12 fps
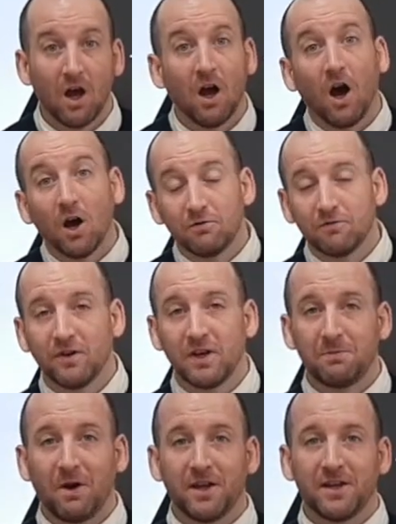
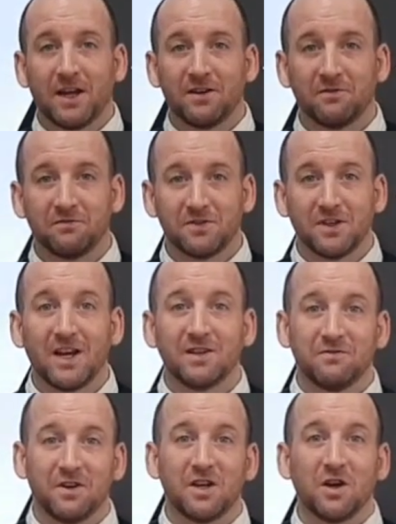Hopefully by the end of today's
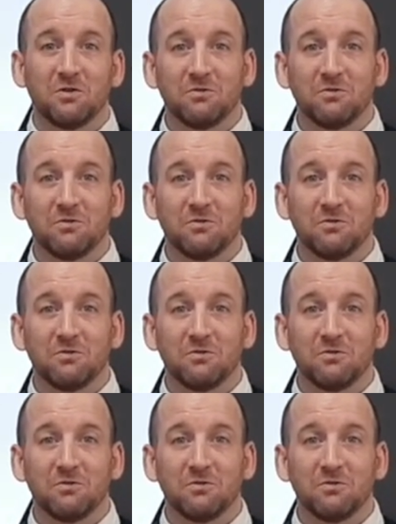video,